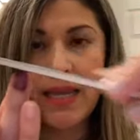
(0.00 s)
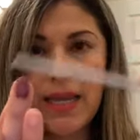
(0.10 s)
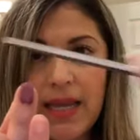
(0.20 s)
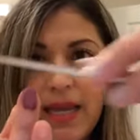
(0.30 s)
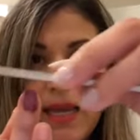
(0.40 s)

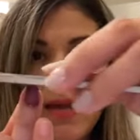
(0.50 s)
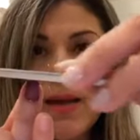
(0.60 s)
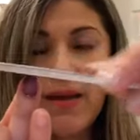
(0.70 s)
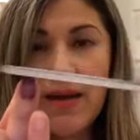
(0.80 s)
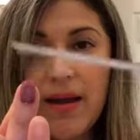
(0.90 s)
a
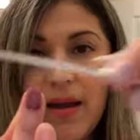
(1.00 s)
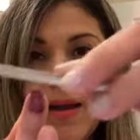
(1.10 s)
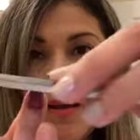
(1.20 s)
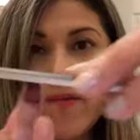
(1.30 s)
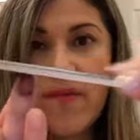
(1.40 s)

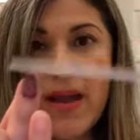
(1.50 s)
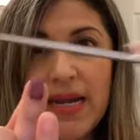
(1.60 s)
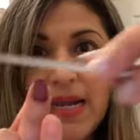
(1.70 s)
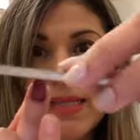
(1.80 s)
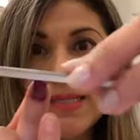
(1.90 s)

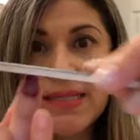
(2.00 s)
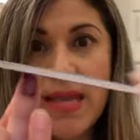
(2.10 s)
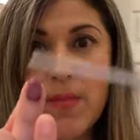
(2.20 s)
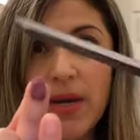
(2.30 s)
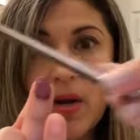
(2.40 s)
finance
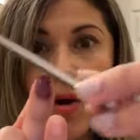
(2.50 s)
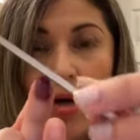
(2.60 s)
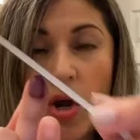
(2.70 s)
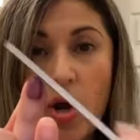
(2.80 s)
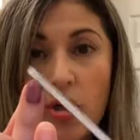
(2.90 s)

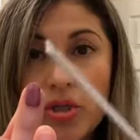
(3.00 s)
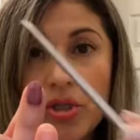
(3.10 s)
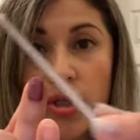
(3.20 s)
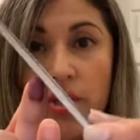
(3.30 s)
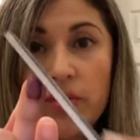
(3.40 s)
seminar on
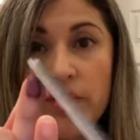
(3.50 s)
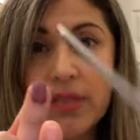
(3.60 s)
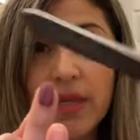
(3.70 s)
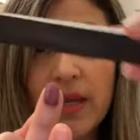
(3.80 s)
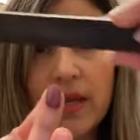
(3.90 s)

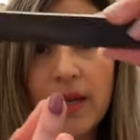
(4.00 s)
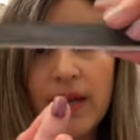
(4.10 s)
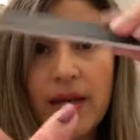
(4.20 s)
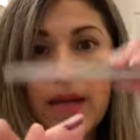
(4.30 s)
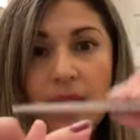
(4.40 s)

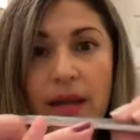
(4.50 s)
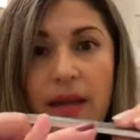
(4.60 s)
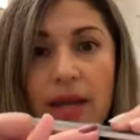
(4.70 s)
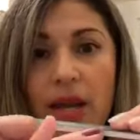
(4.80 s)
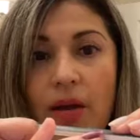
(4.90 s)
Tuesday.
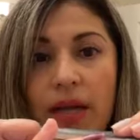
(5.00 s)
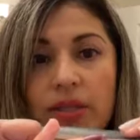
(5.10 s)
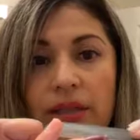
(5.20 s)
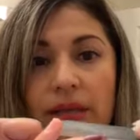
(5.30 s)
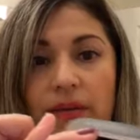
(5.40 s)
No,
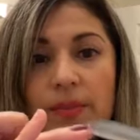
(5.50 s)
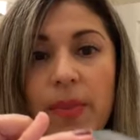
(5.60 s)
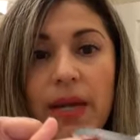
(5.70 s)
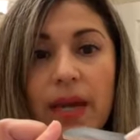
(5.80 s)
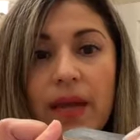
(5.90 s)
actually it was
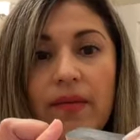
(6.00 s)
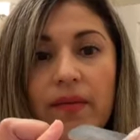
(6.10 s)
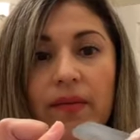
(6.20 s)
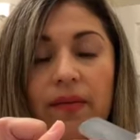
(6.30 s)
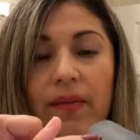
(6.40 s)
Monday.